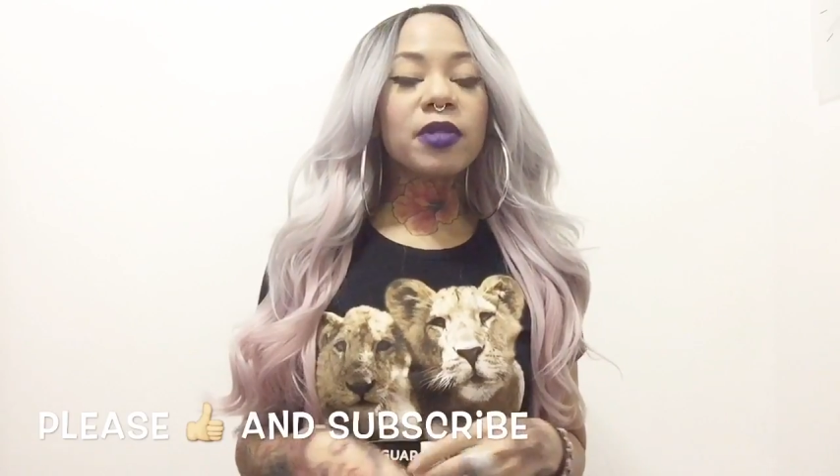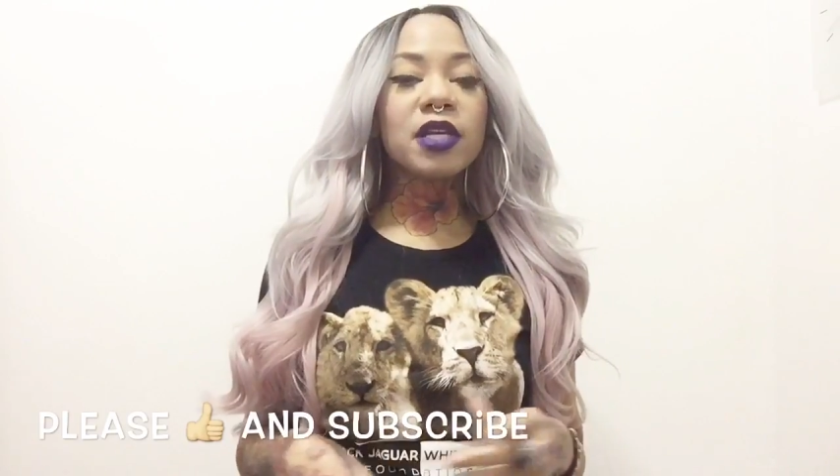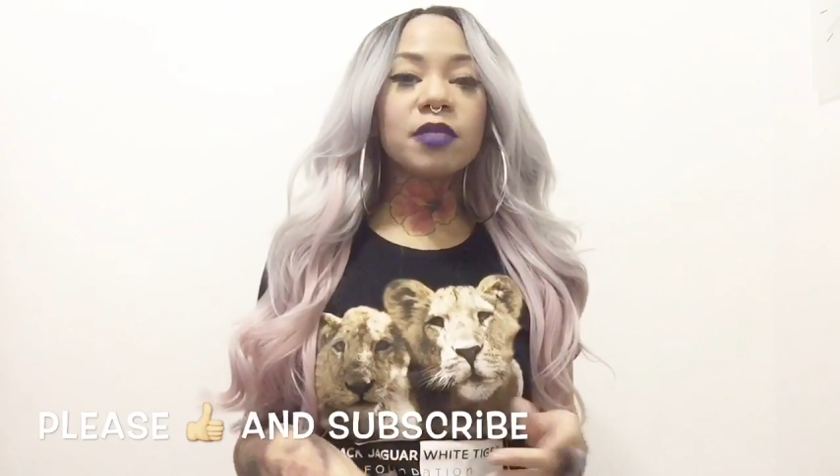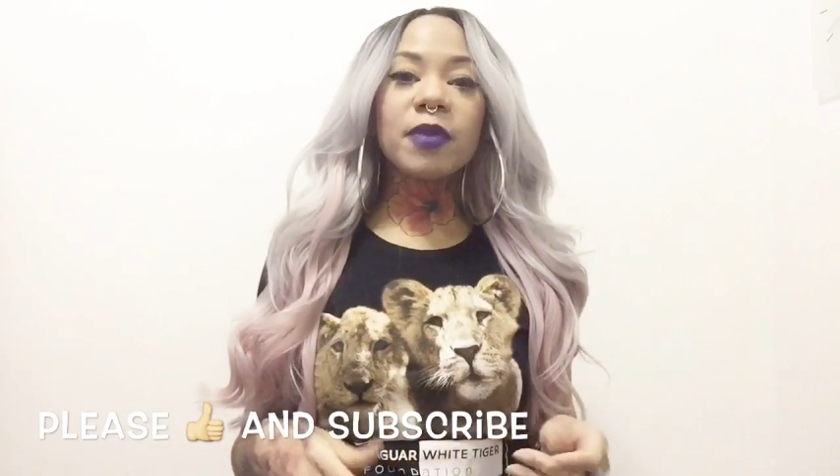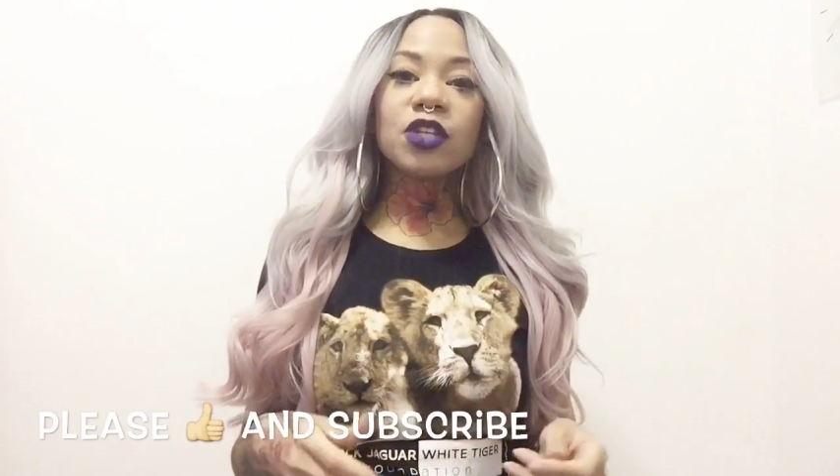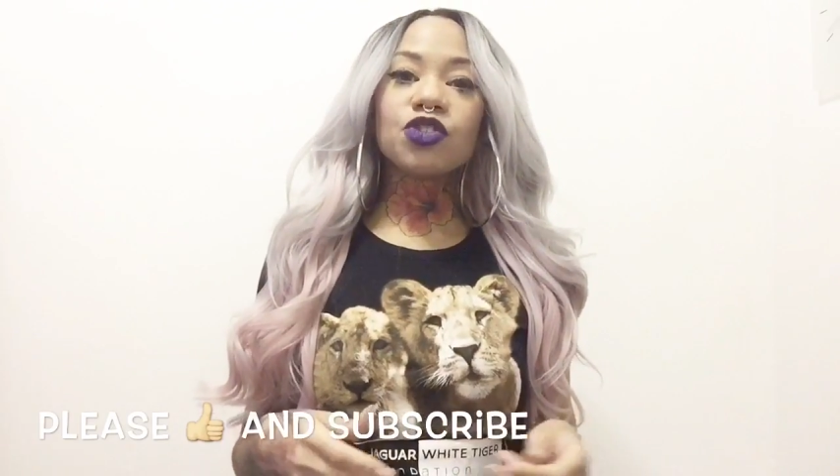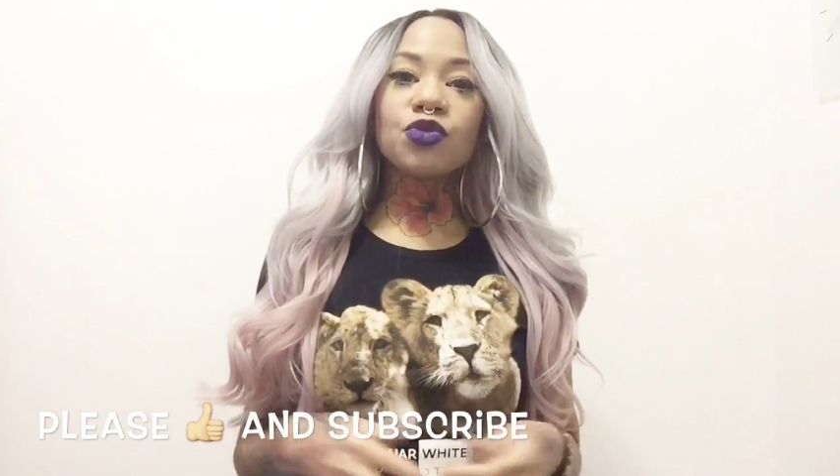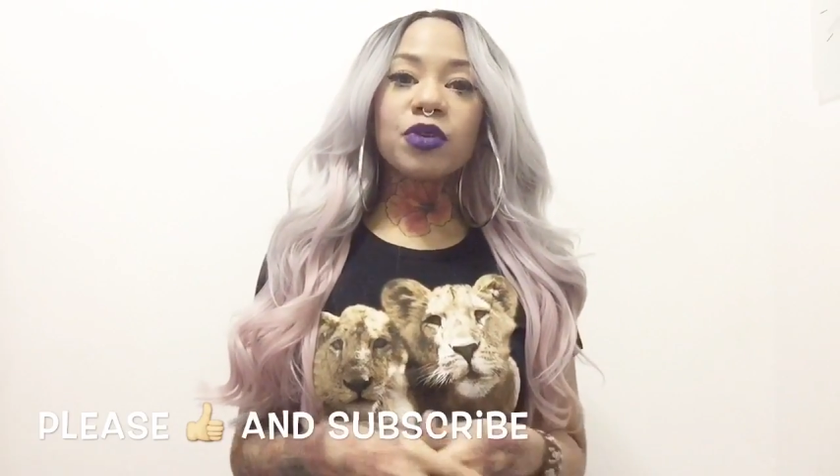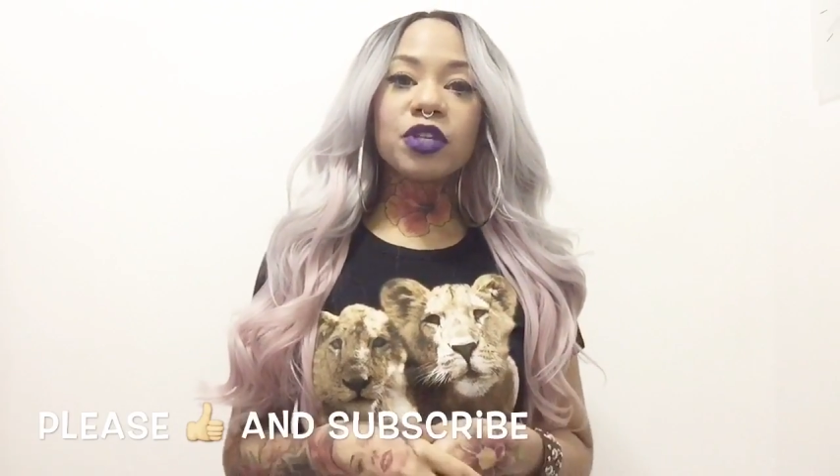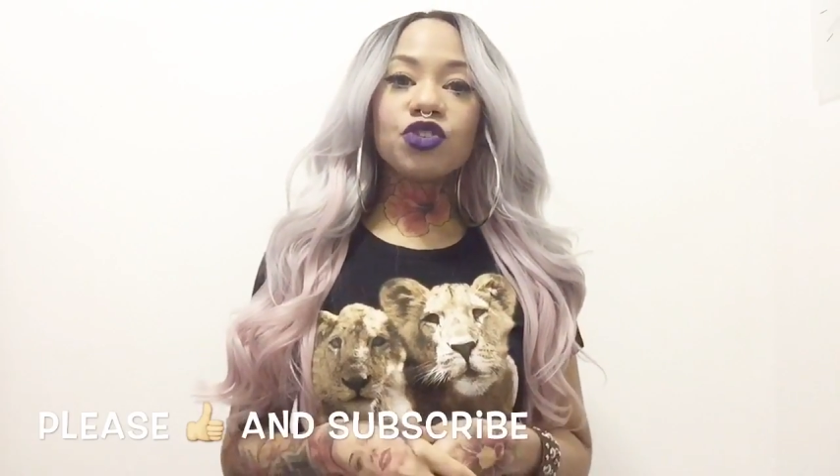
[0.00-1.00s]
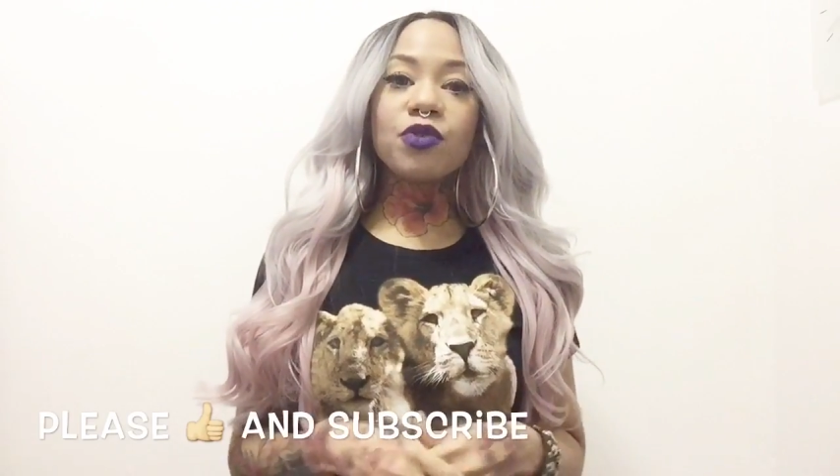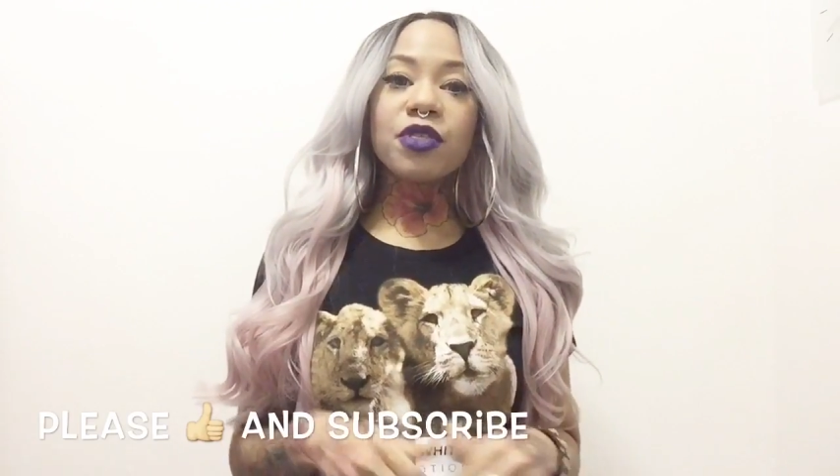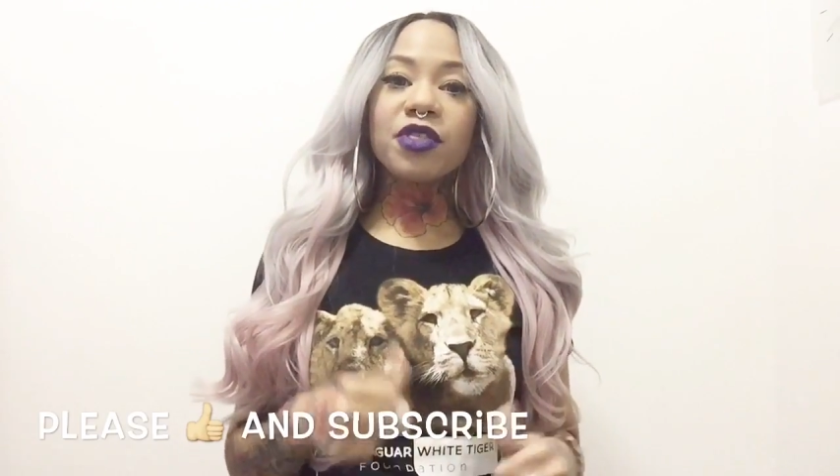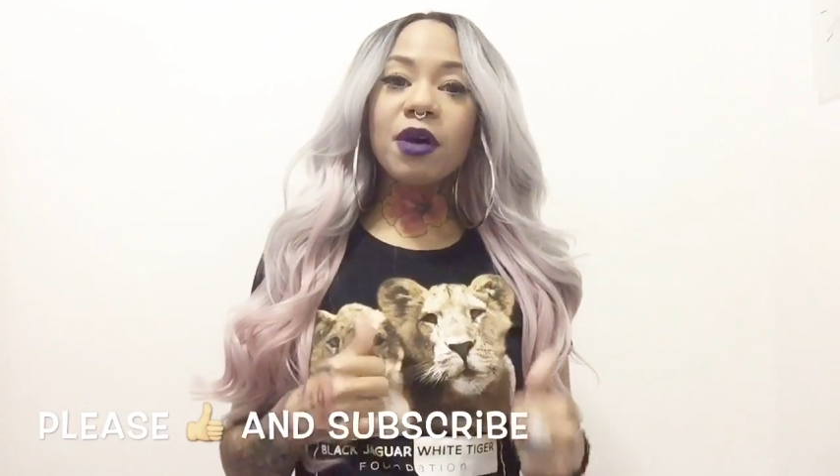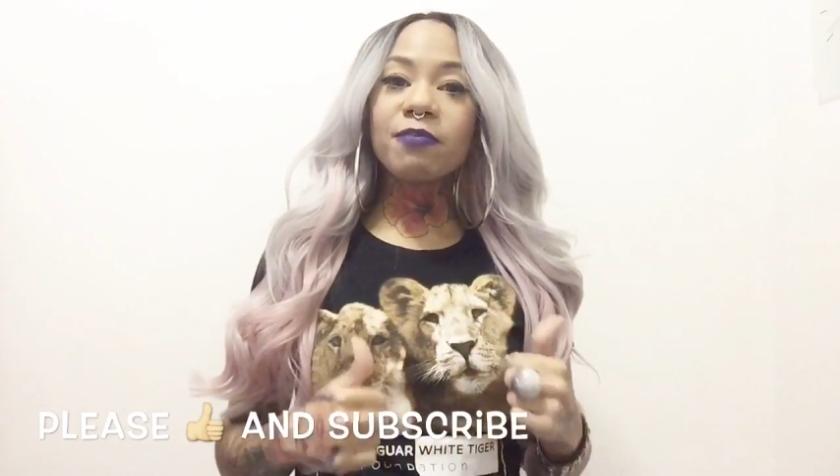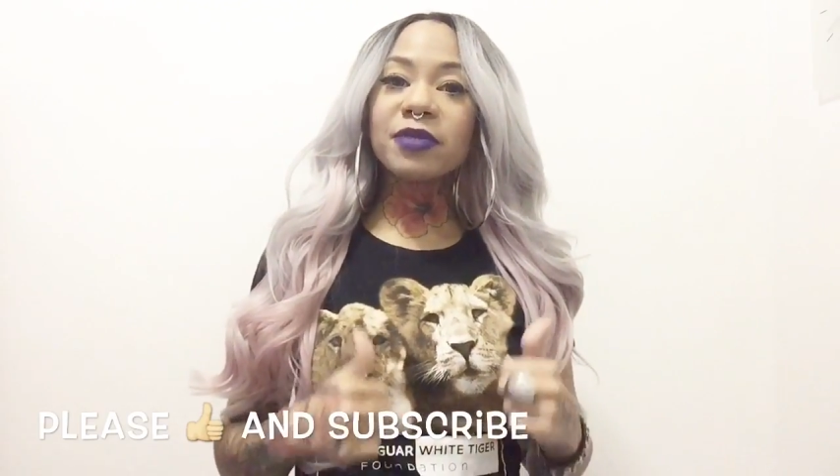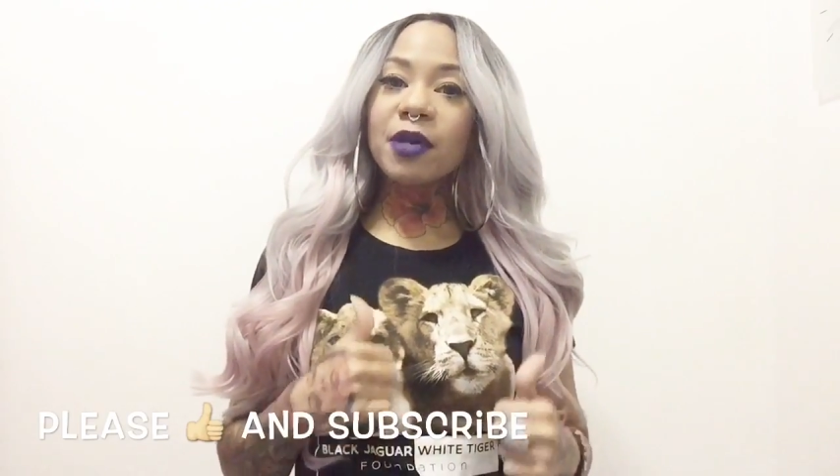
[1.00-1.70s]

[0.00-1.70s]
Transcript: Please make sure that you thumbs